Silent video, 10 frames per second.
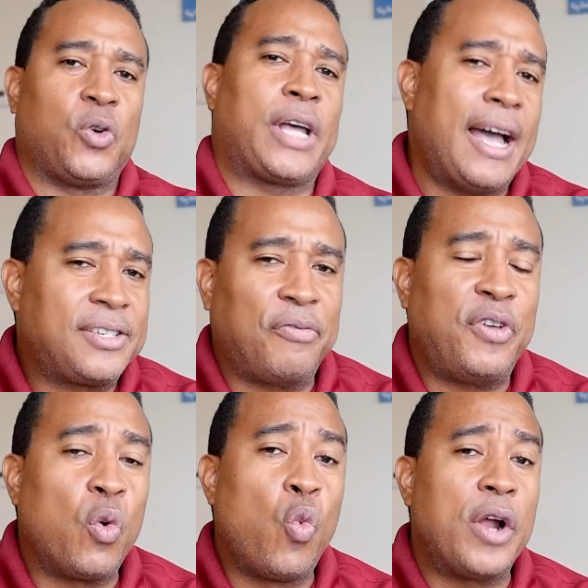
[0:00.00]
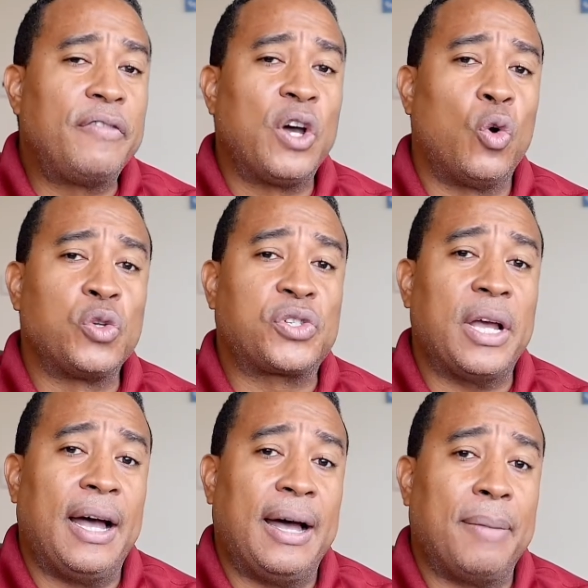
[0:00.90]
guys, if you're one of those
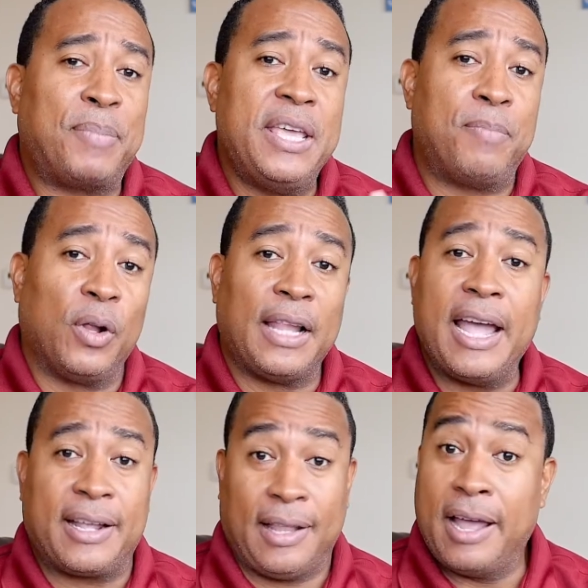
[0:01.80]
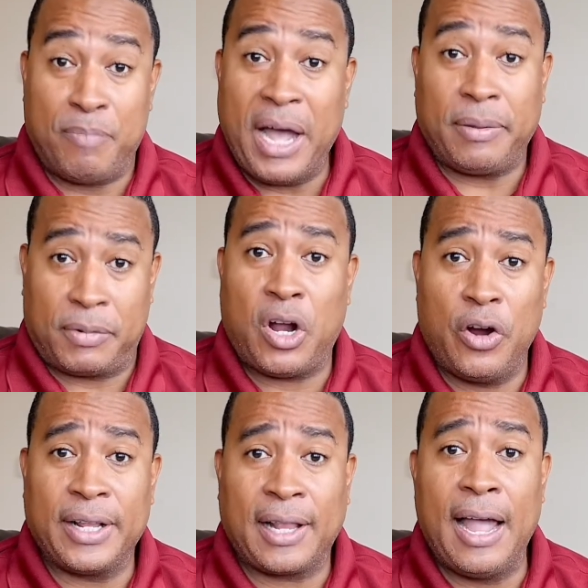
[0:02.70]
people like my
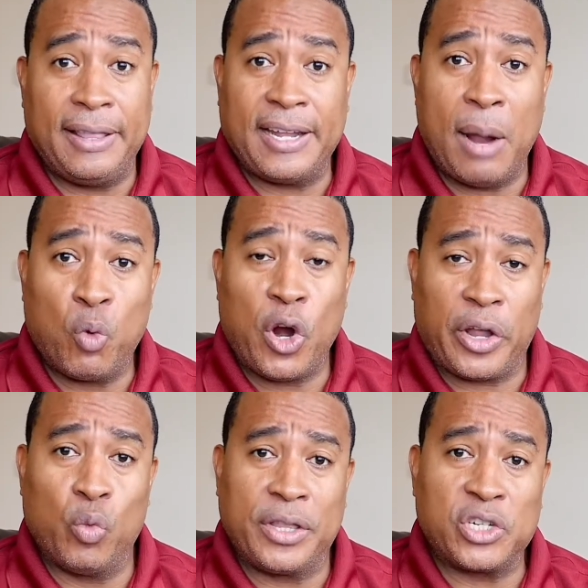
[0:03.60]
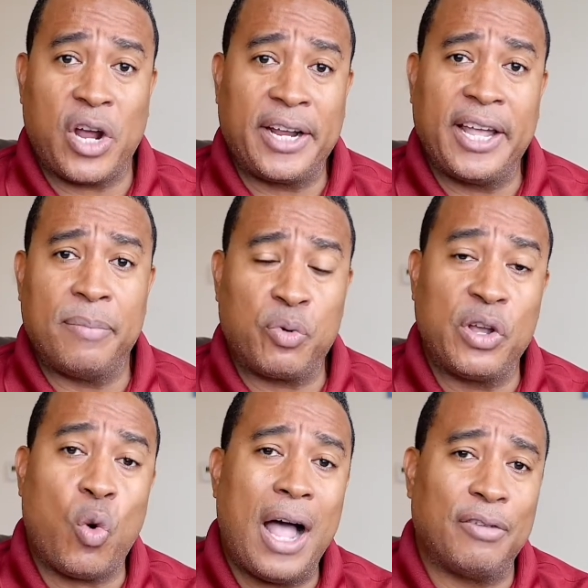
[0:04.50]
current client that I'm working with to try to get him
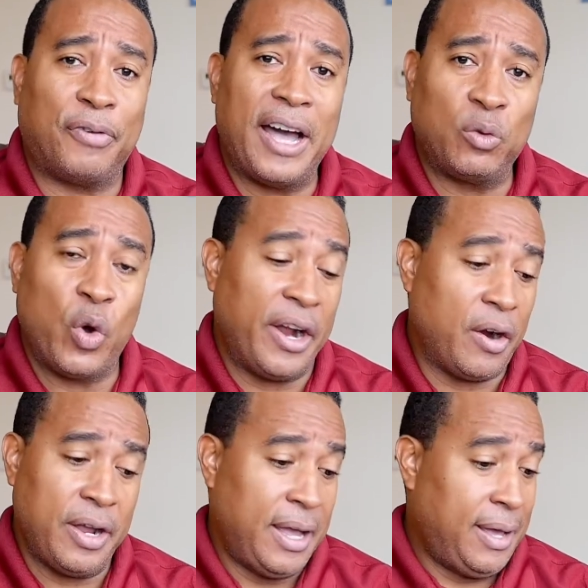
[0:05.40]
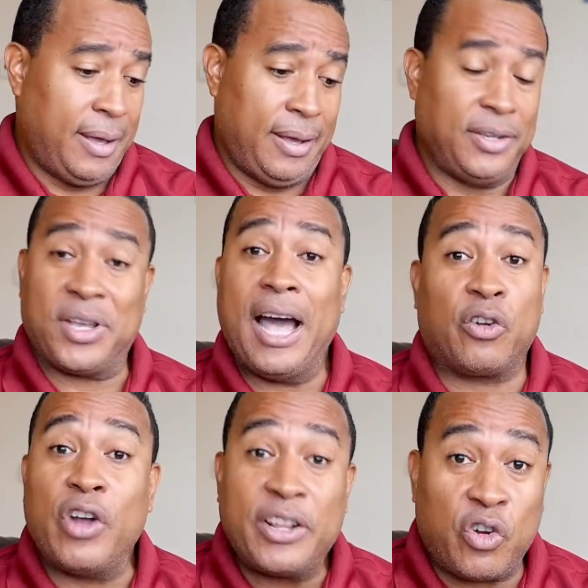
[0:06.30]
pre-qualified, where he's got
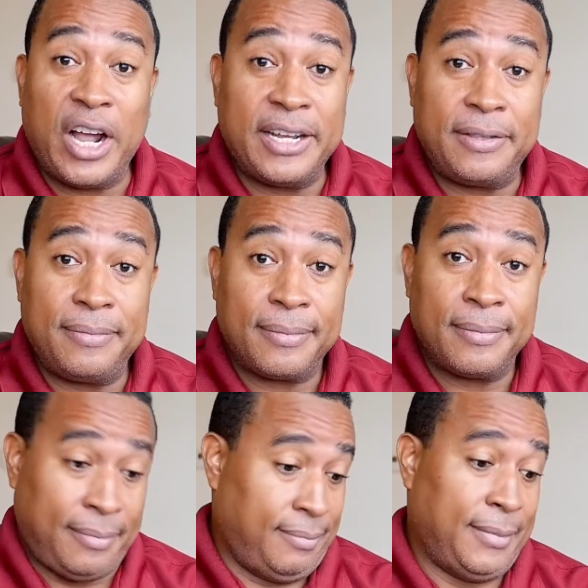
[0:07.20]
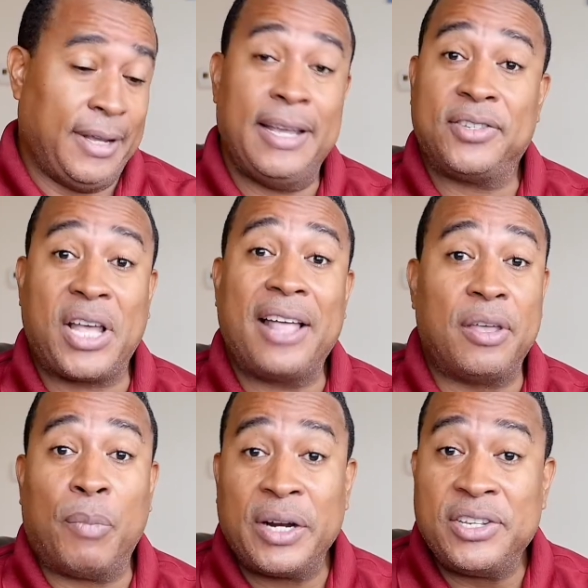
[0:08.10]
great credit, he's got
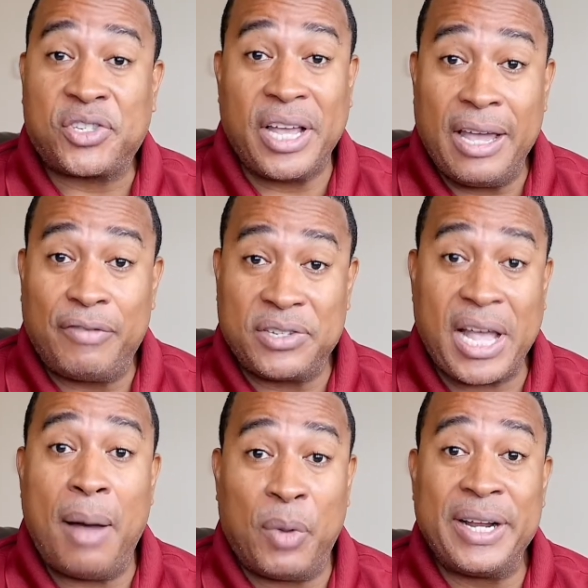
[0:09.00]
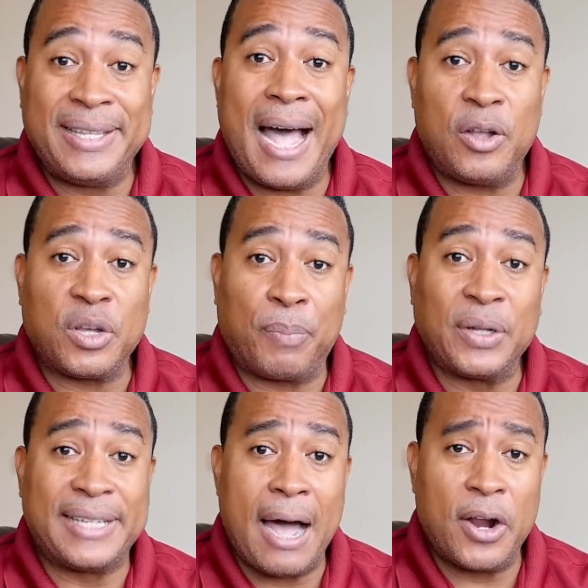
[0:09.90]
the money saved, he's got money down to
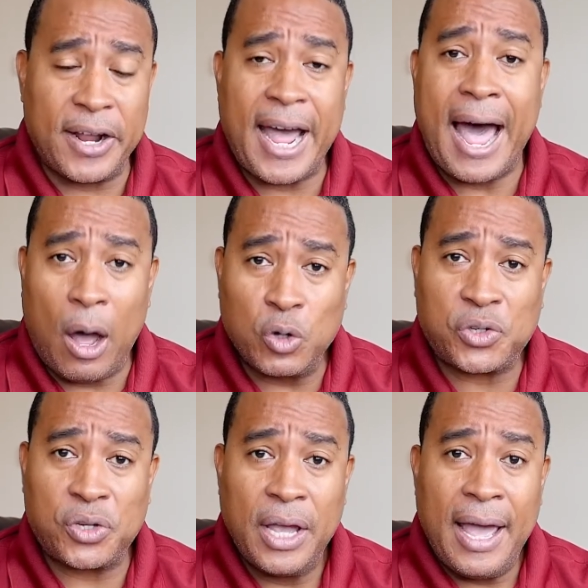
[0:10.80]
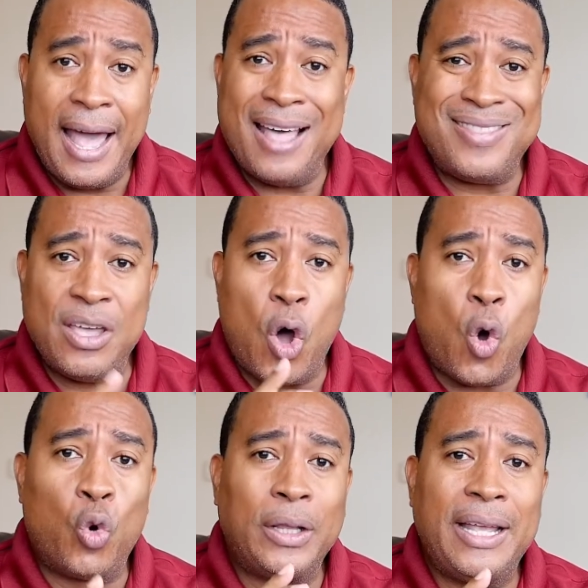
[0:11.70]
put down on a house, and the
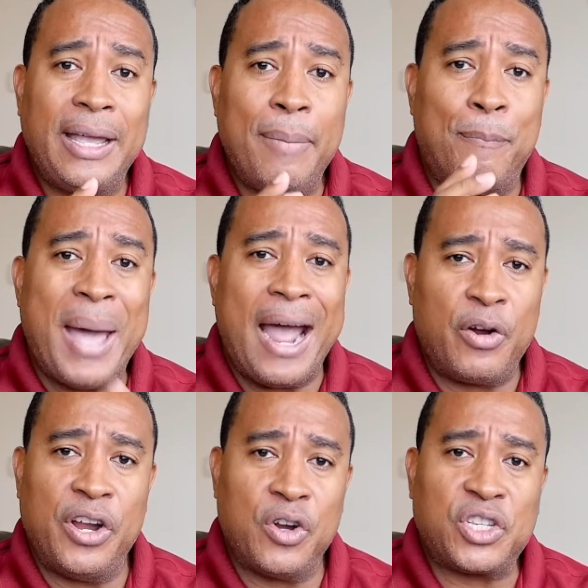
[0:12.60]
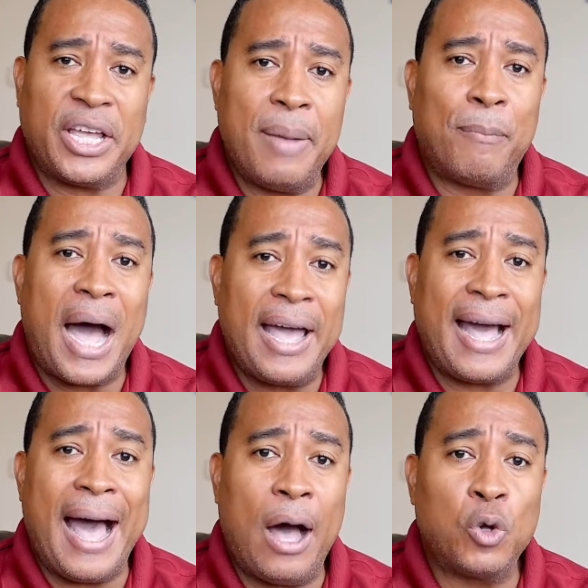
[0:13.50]
only barrier to him buying
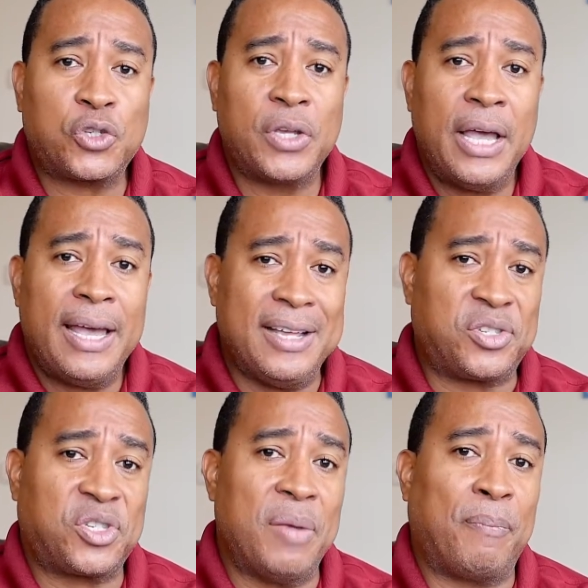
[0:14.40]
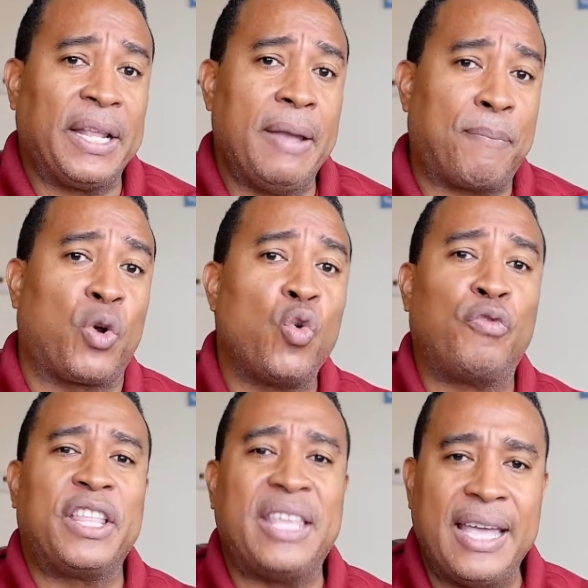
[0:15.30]
a house is simply
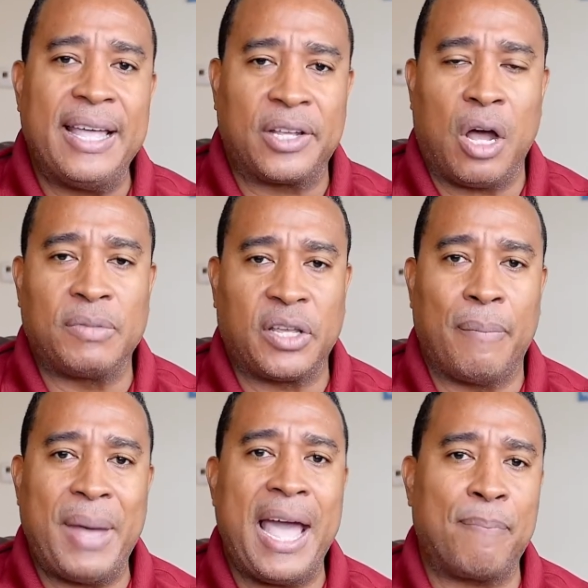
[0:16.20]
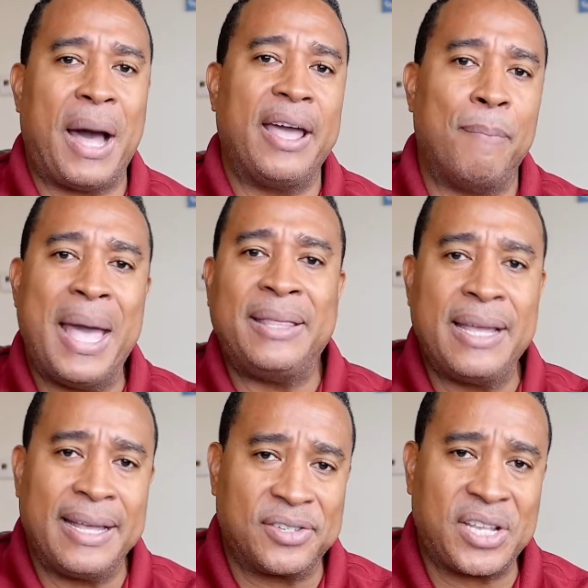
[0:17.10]
proving the income to the bank by
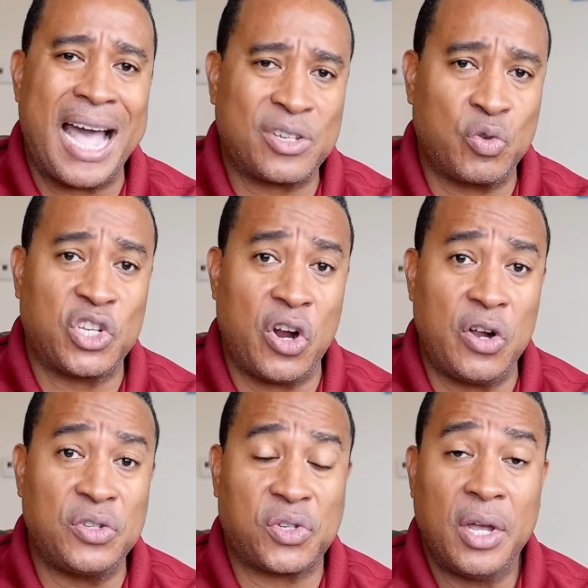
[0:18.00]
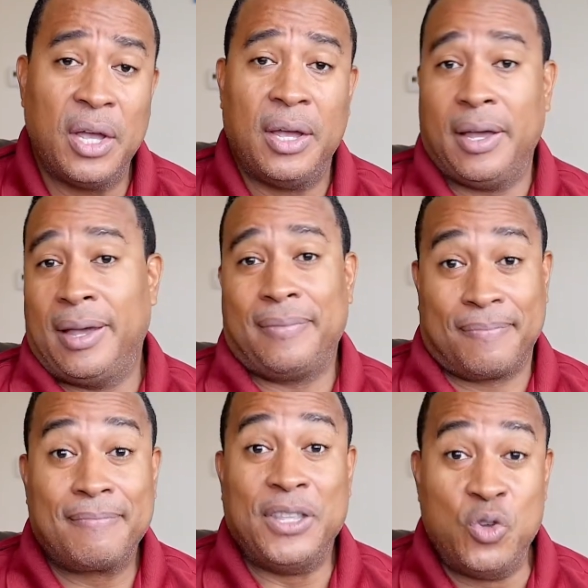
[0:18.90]
amending his tax returns,
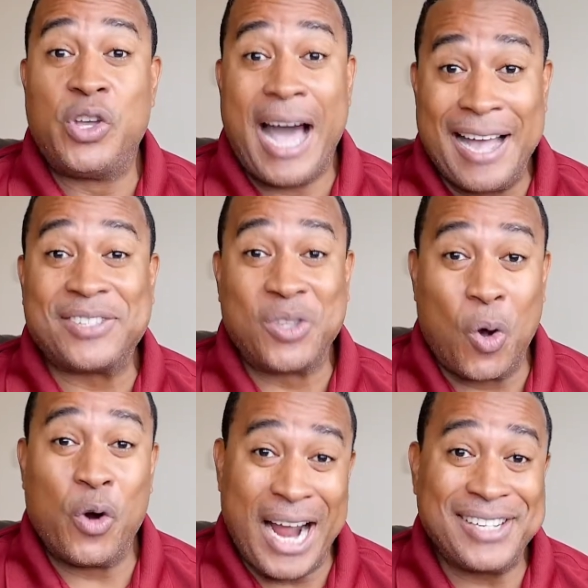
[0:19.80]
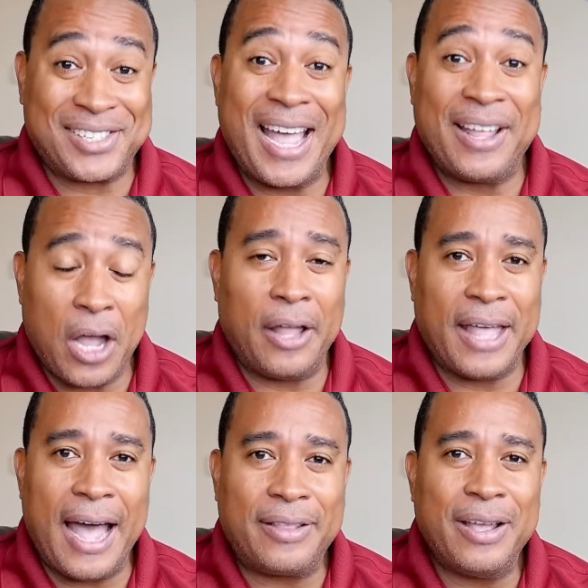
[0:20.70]
you guys know where I stand on that.